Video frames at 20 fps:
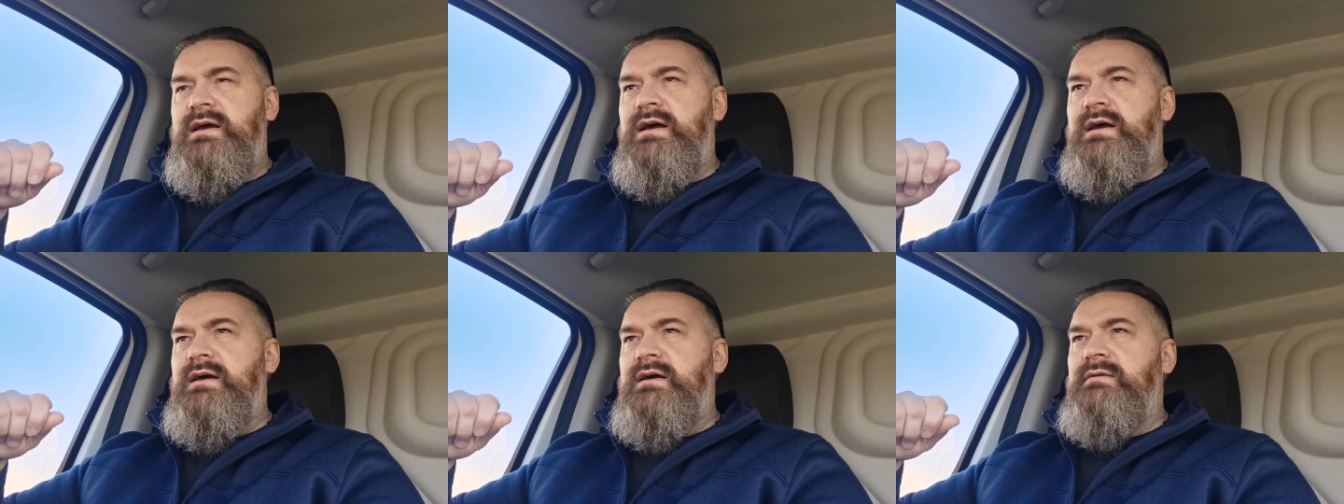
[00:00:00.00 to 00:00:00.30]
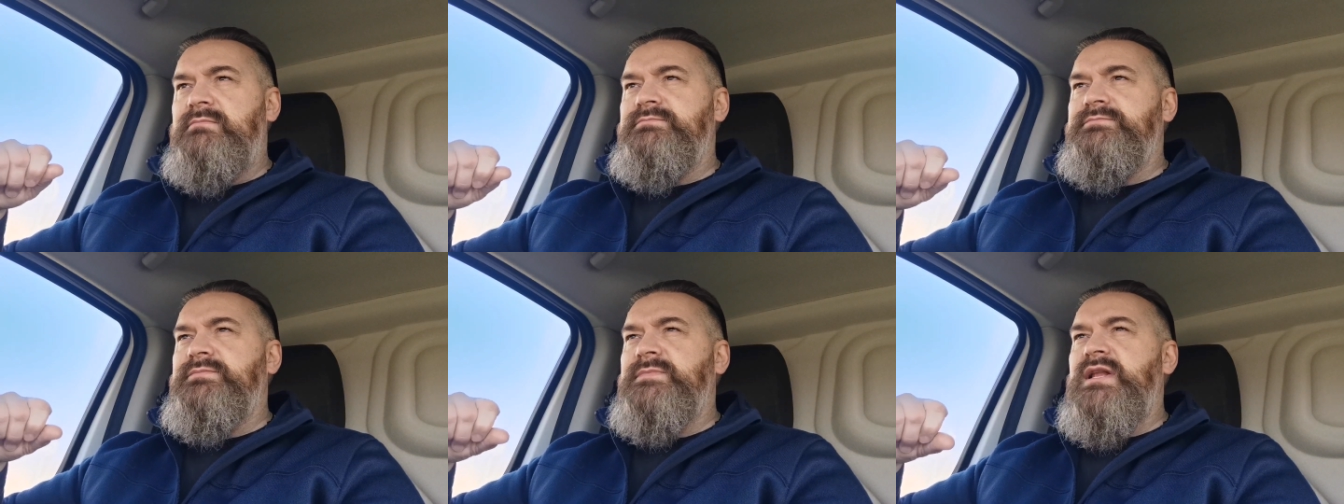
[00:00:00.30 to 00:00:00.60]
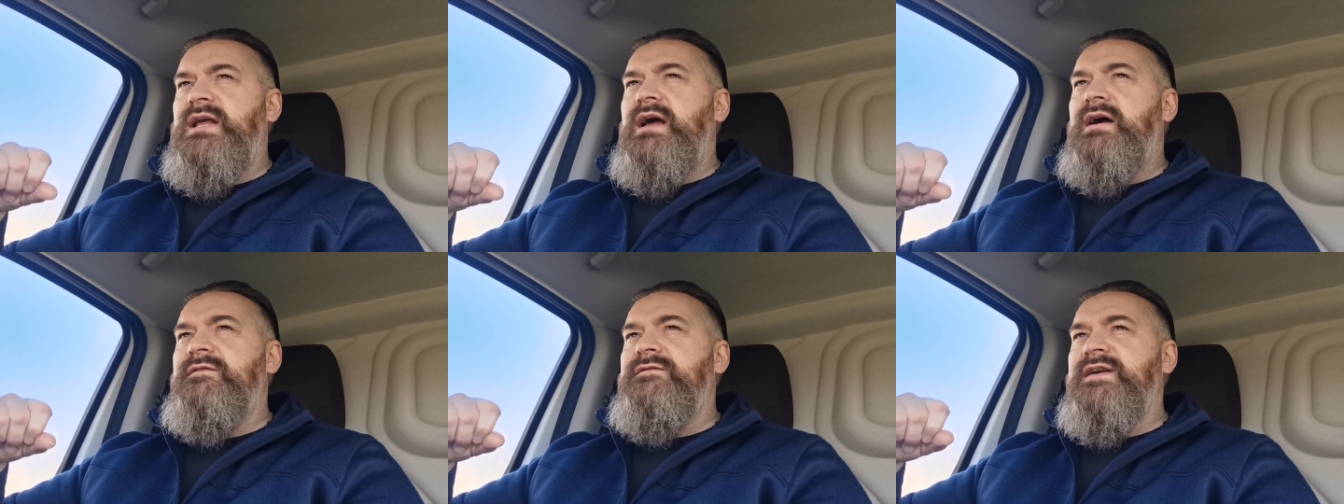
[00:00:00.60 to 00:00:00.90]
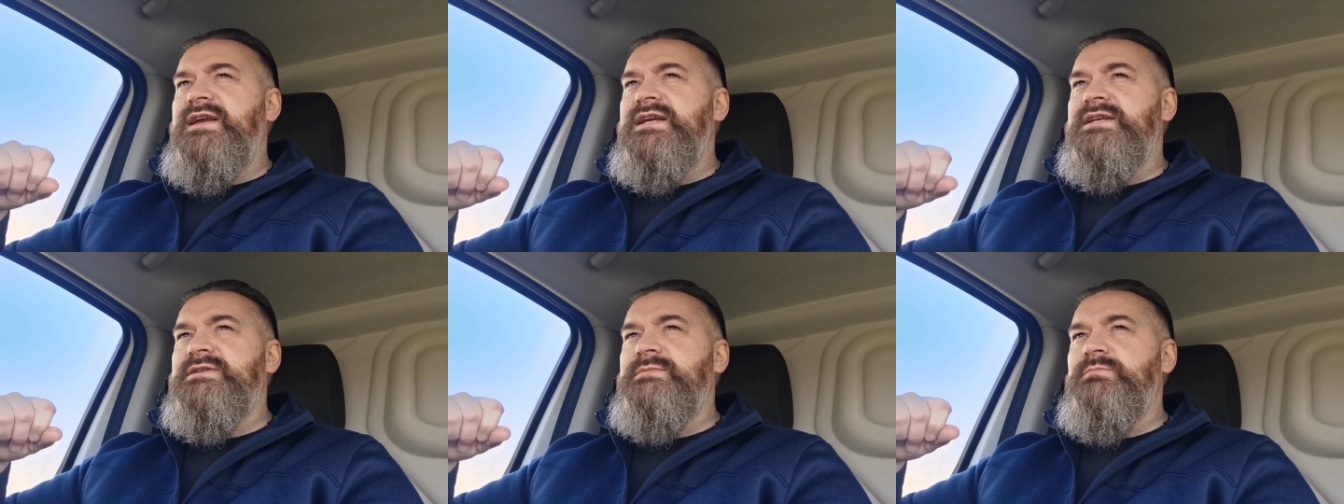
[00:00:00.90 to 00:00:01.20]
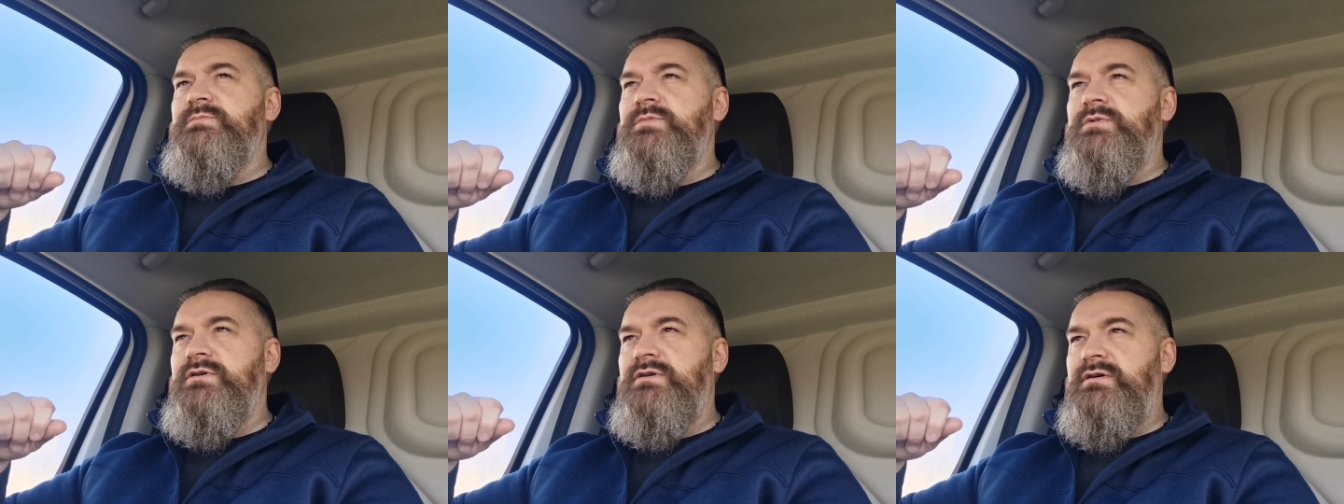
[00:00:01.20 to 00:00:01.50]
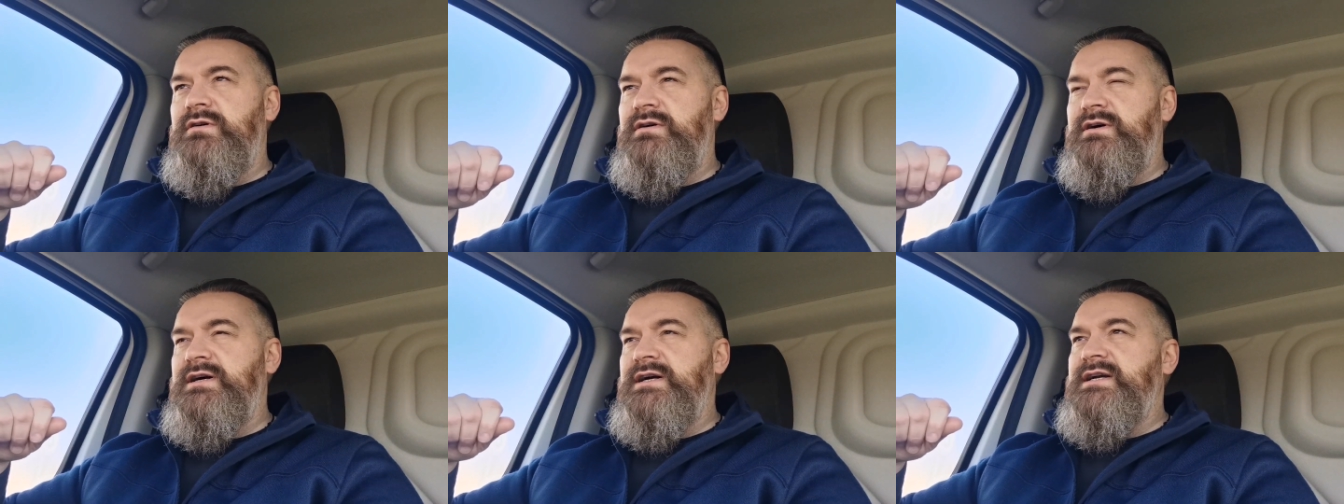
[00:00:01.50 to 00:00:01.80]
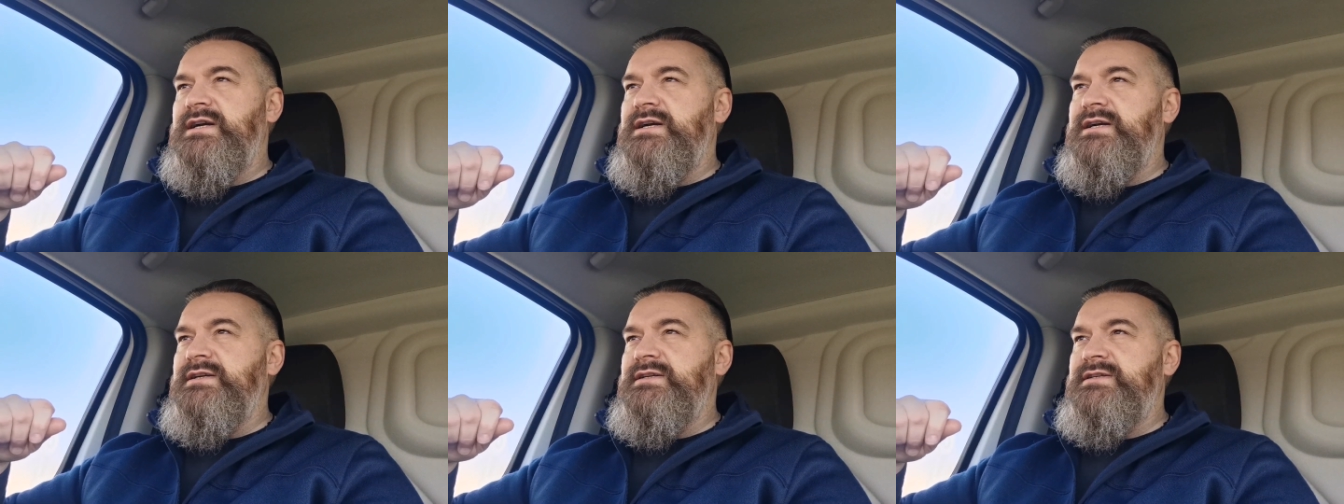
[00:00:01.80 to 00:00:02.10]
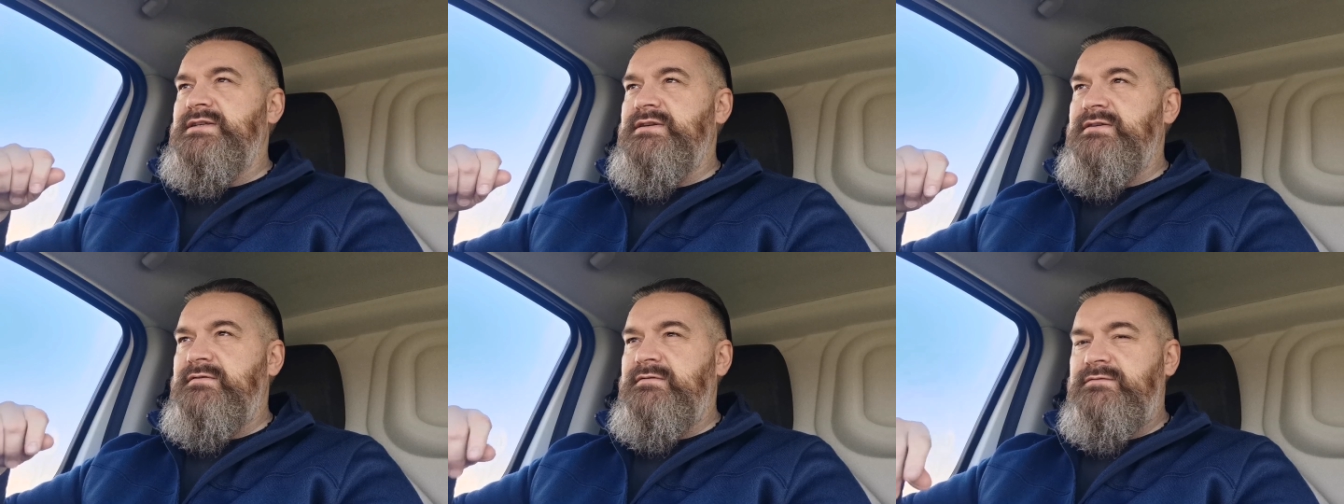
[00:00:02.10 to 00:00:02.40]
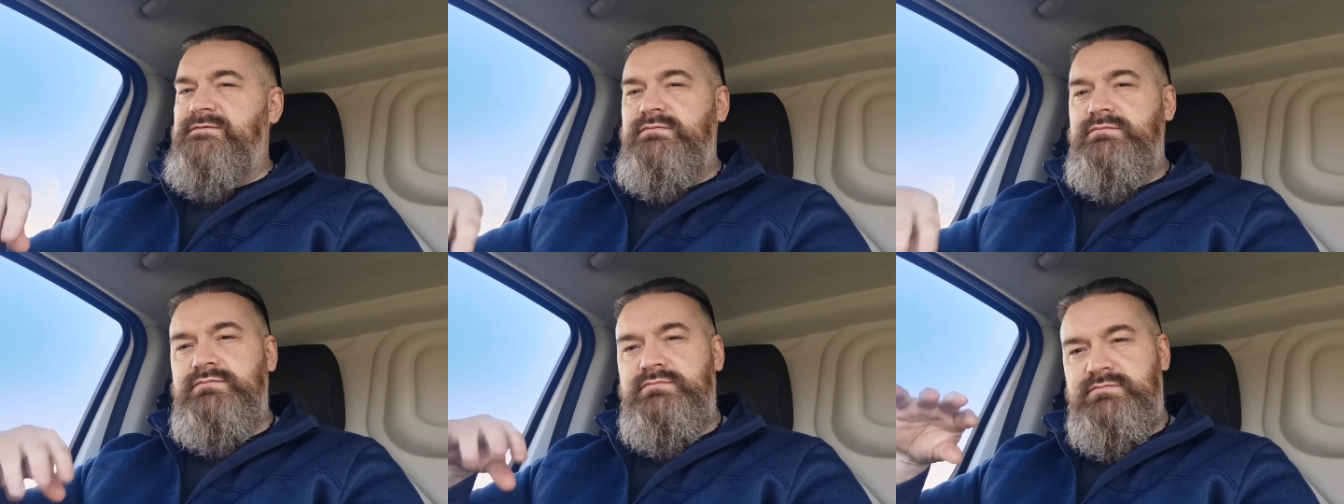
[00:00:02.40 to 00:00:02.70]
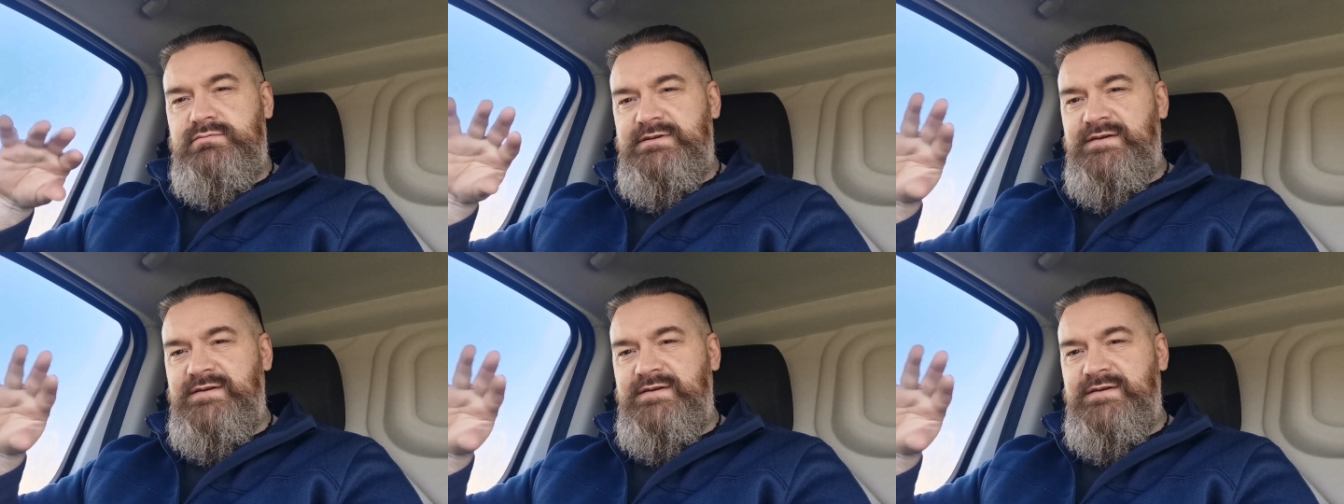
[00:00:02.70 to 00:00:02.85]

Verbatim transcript: Um, I think it's more a case of